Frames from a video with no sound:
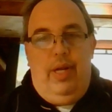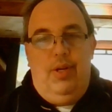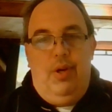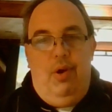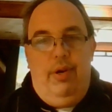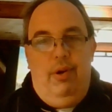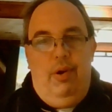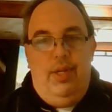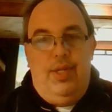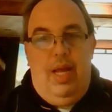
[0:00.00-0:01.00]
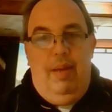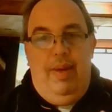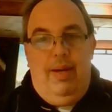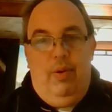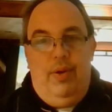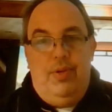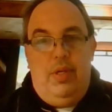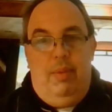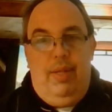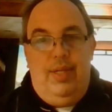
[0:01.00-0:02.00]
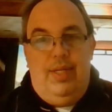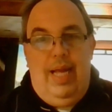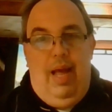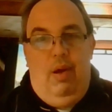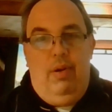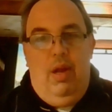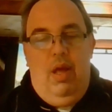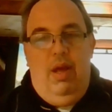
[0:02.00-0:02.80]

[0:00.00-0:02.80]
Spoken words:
can turn your assignment or your sublease down